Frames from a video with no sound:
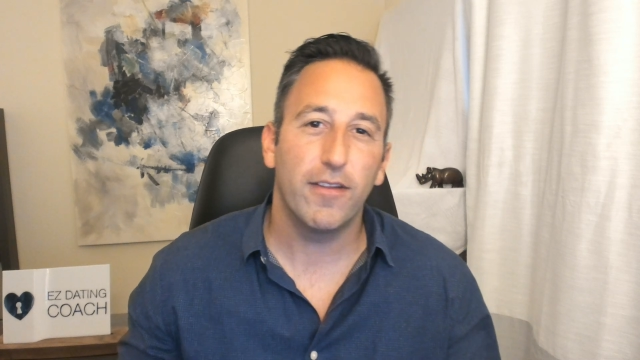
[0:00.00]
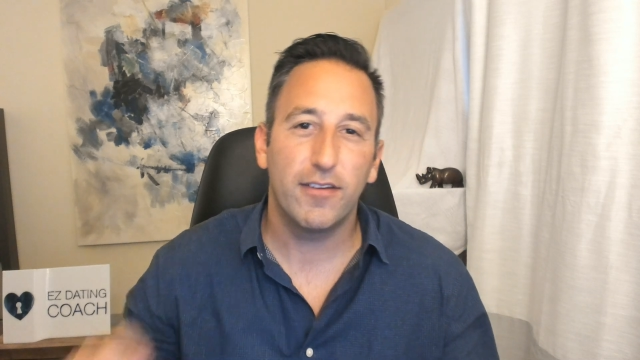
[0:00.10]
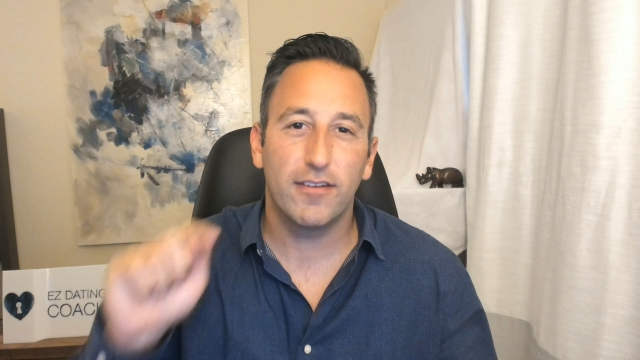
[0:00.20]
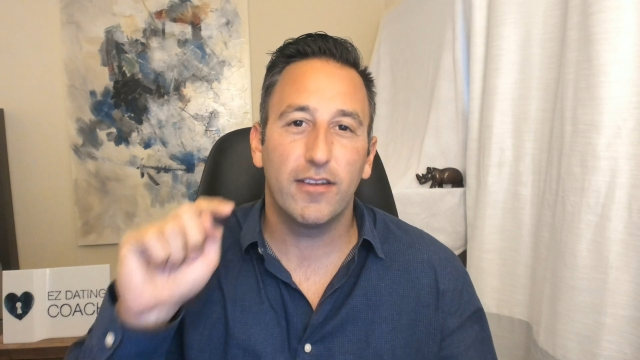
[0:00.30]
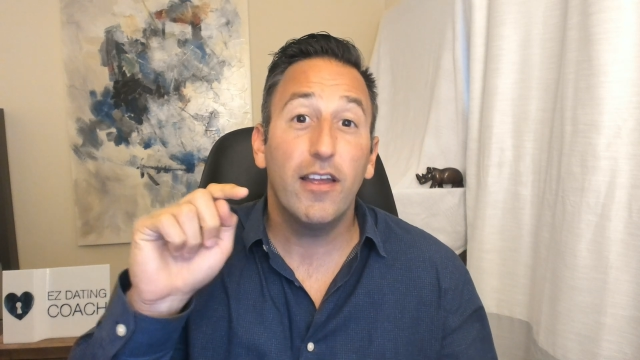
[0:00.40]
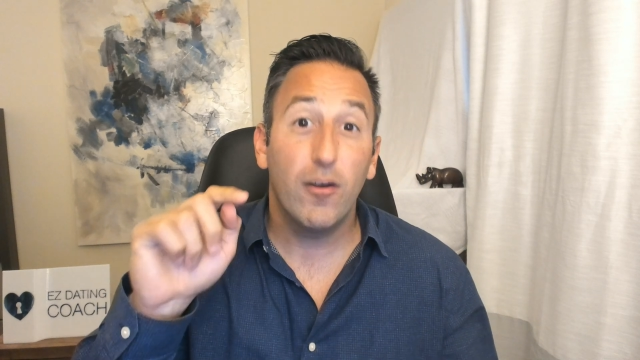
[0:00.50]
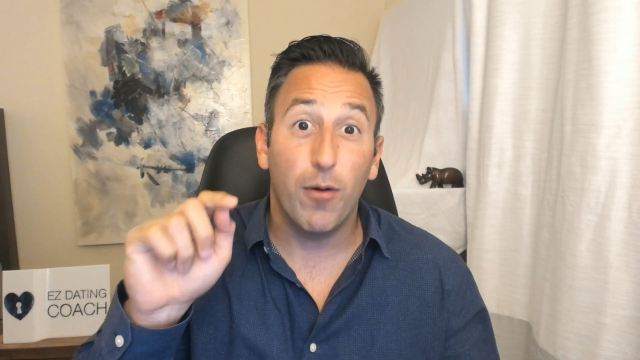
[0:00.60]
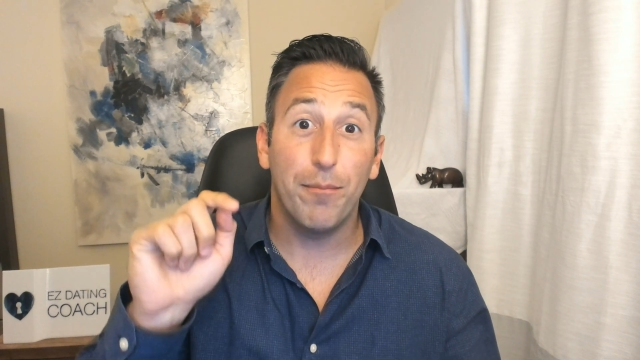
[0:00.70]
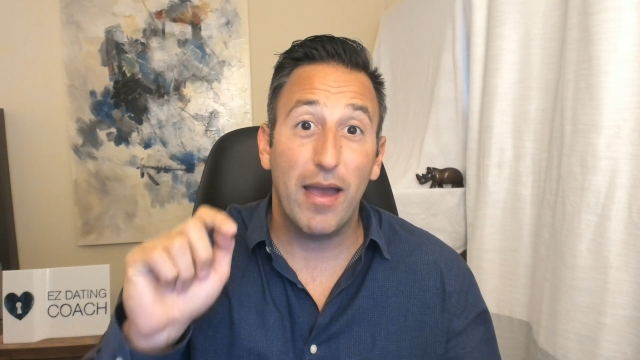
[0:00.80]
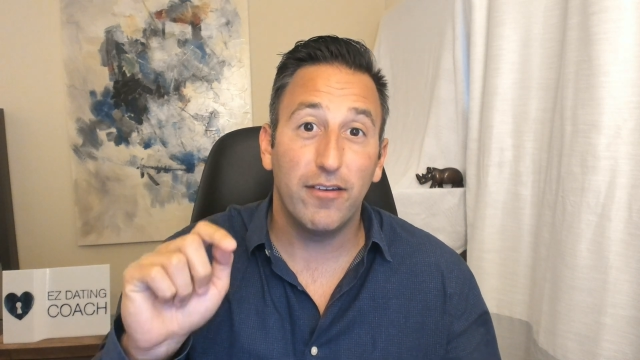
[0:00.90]
This is
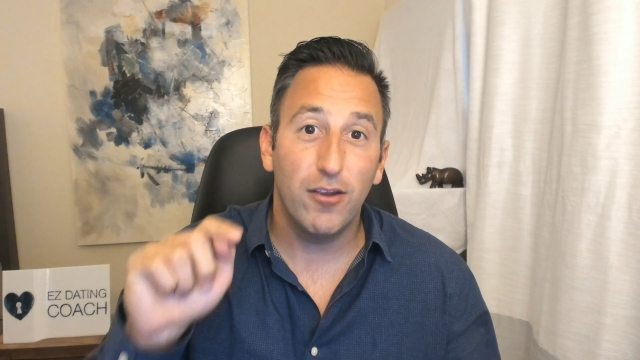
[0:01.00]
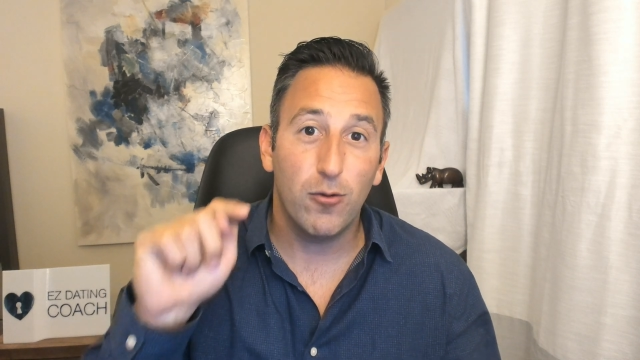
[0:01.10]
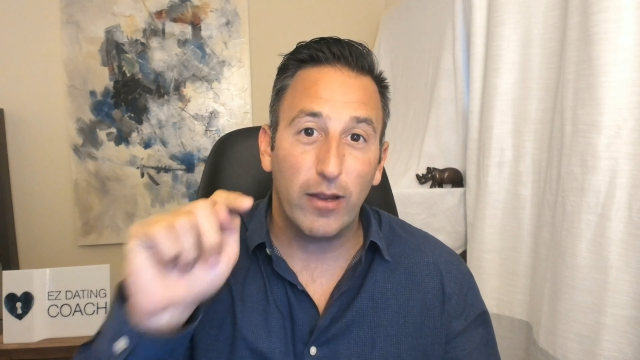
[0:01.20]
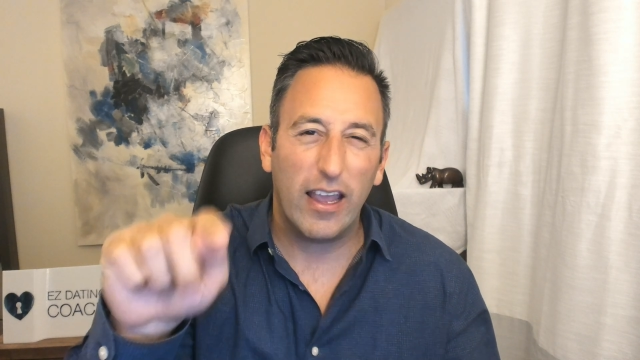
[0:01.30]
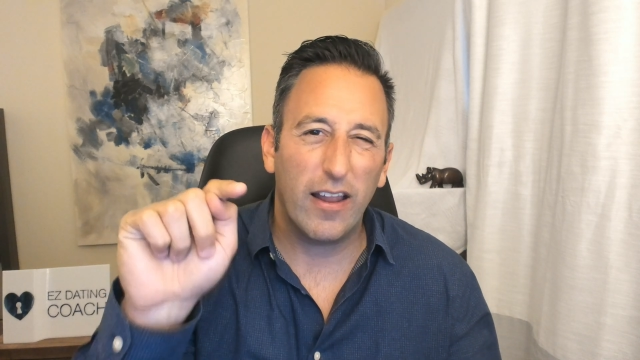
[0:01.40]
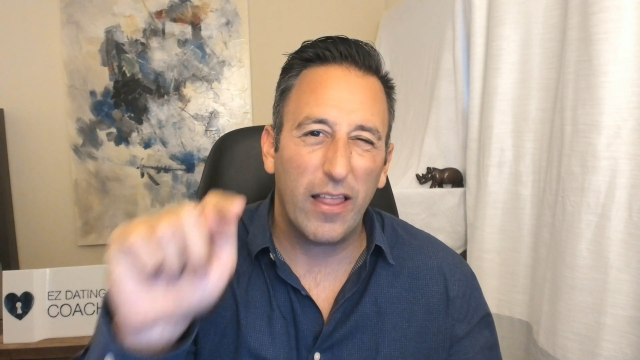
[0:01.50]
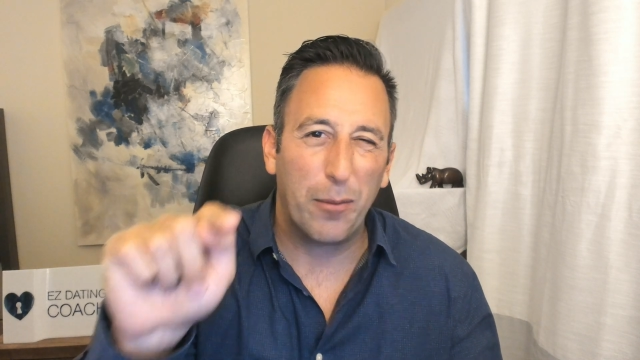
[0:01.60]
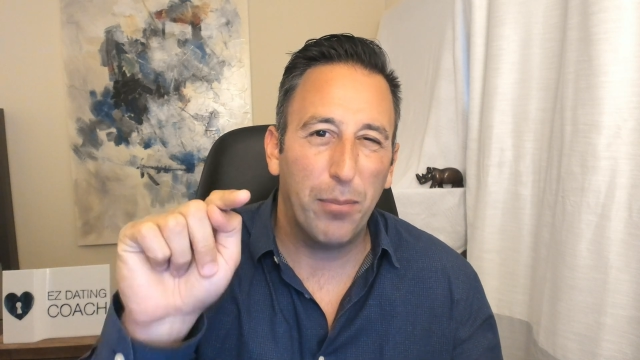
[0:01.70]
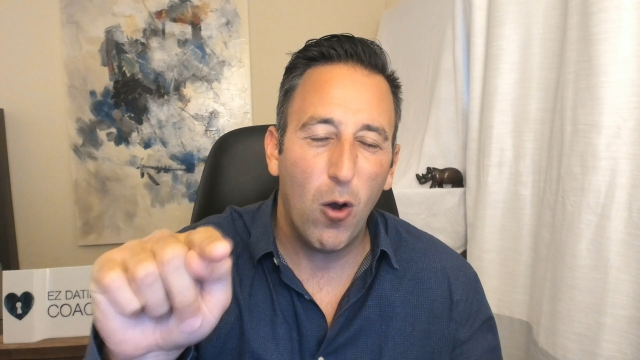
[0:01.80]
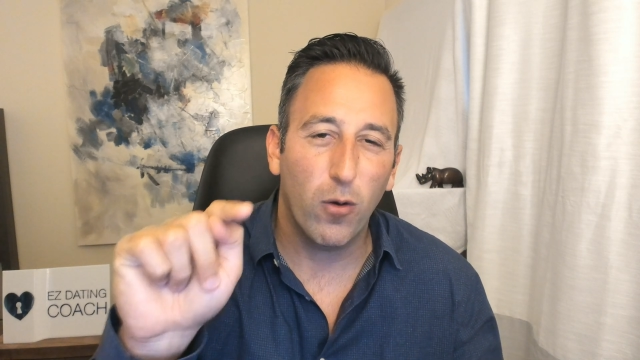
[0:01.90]
what men do. We kind of
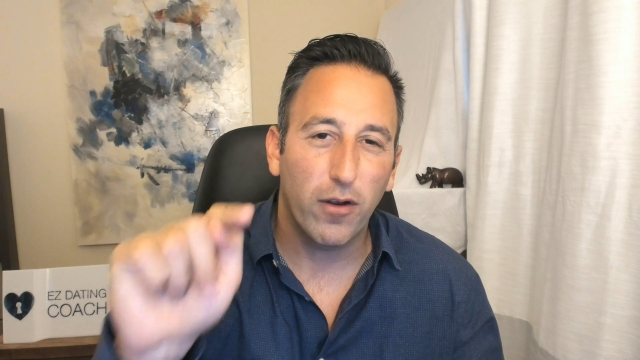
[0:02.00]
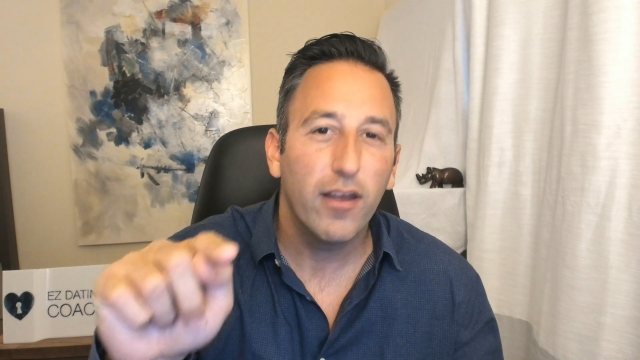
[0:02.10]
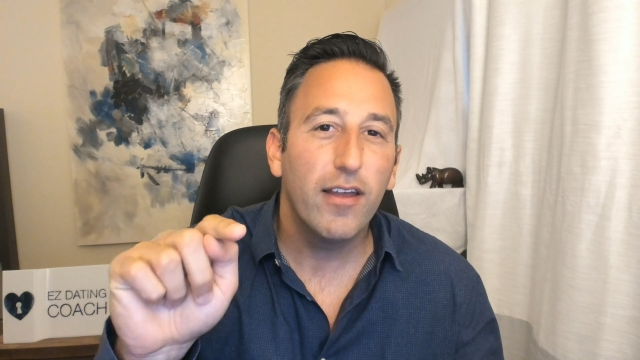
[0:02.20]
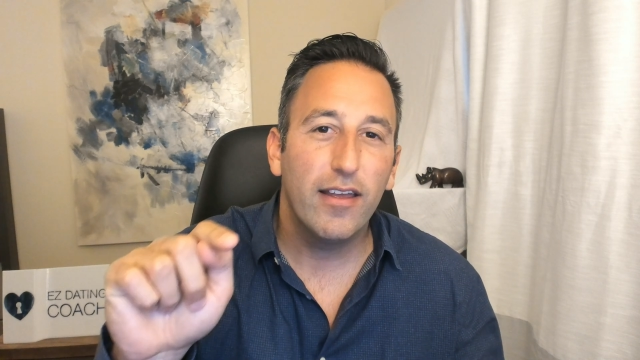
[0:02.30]
like poke